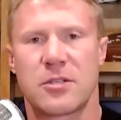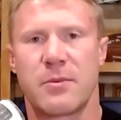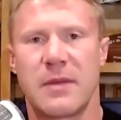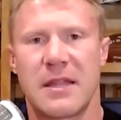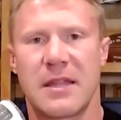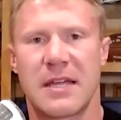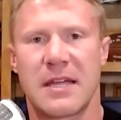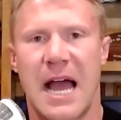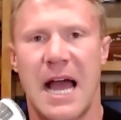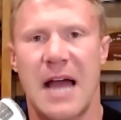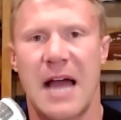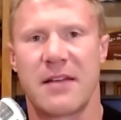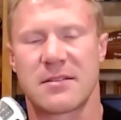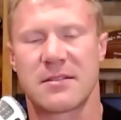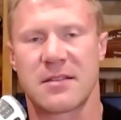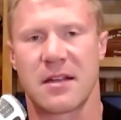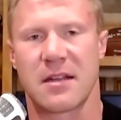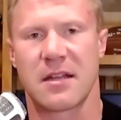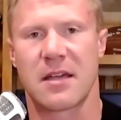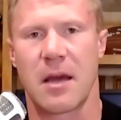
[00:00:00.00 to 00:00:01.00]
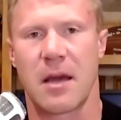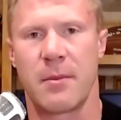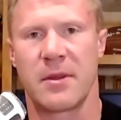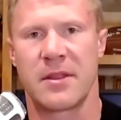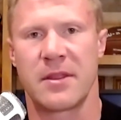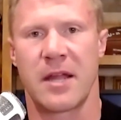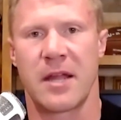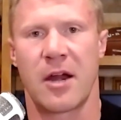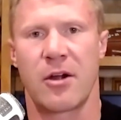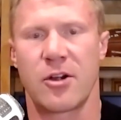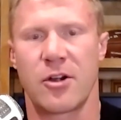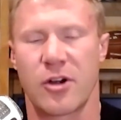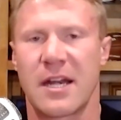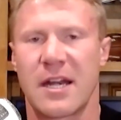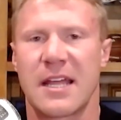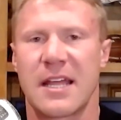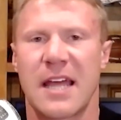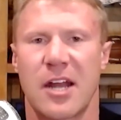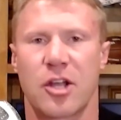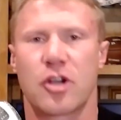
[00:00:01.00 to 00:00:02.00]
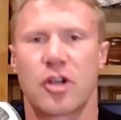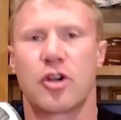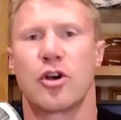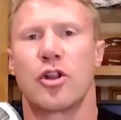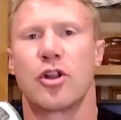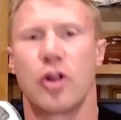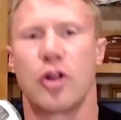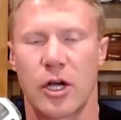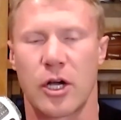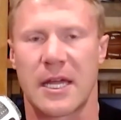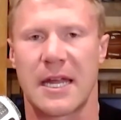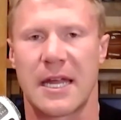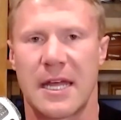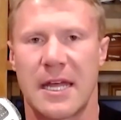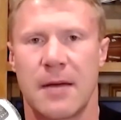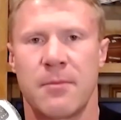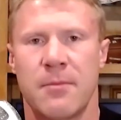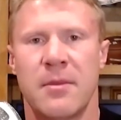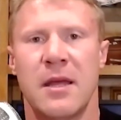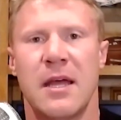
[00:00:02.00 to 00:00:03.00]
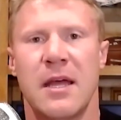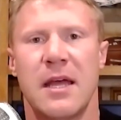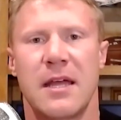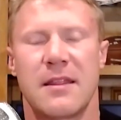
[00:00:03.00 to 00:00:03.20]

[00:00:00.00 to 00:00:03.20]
to be the guy that's going to come in there, and you're going to get a good look at him